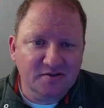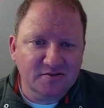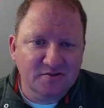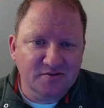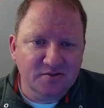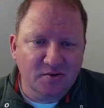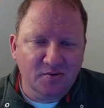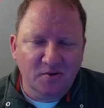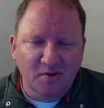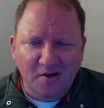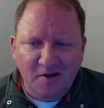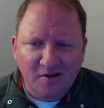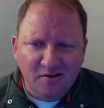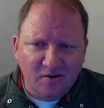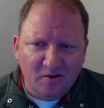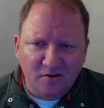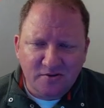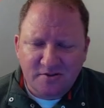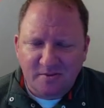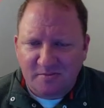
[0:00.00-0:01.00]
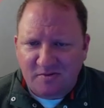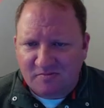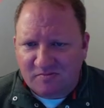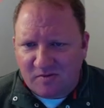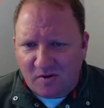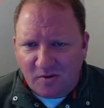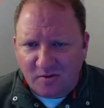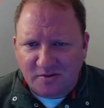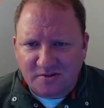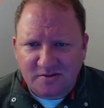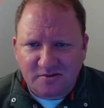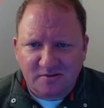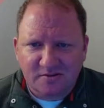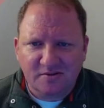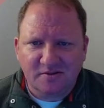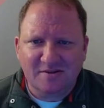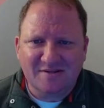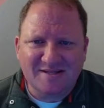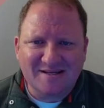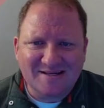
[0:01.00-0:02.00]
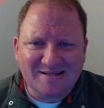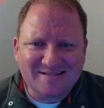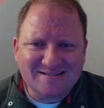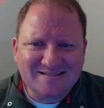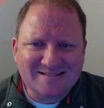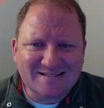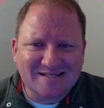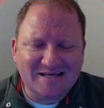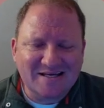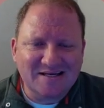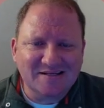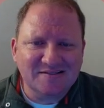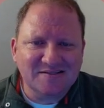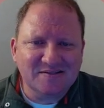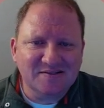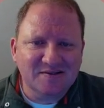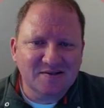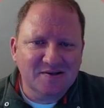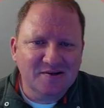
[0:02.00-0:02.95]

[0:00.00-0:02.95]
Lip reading: So there are some default things that